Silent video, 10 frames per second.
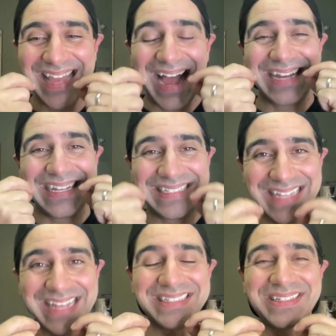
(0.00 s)
I can
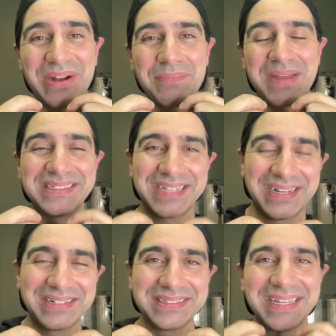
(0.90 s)
taste it on my
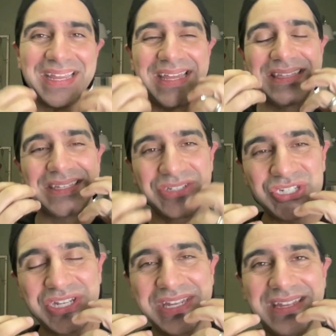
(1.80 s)
tongue, the
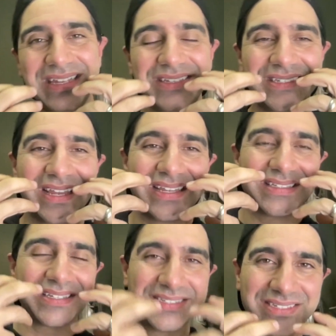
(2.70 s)
cheese,
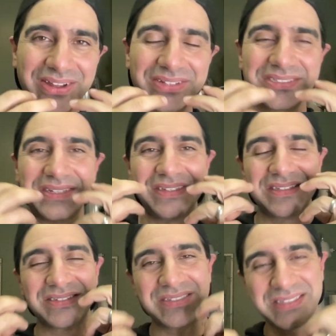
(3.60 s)
the salt, and
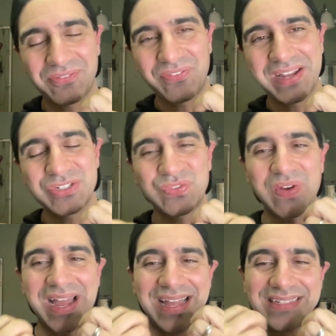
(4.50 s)
the French
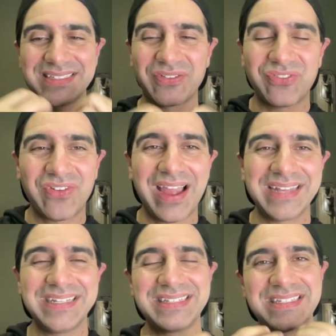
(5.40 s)
fries, the
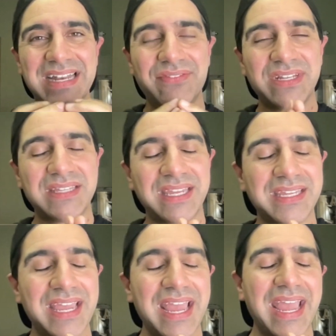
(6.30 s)
friedness and
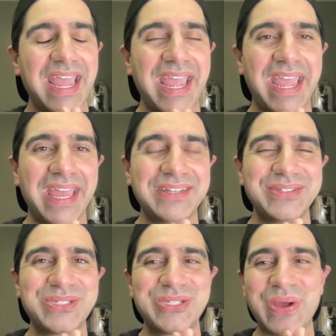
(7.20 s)
everything.
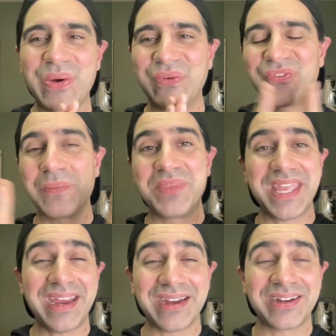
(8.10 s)
And so from
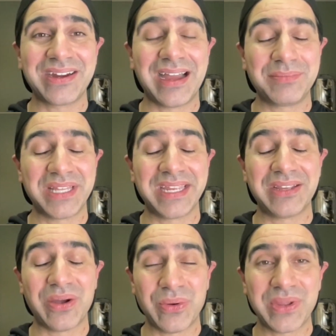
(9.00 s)
there, I'm
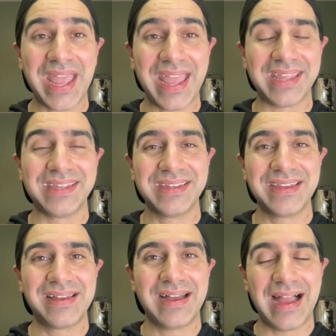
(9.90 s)
like, okay,
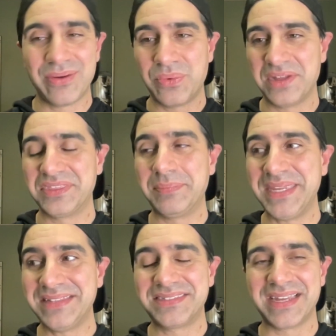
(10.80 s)
I want the
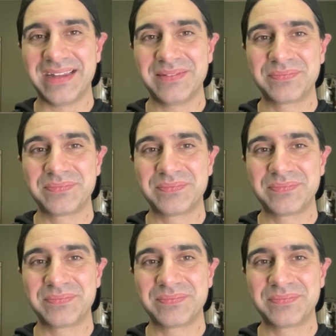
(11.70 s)
pizza.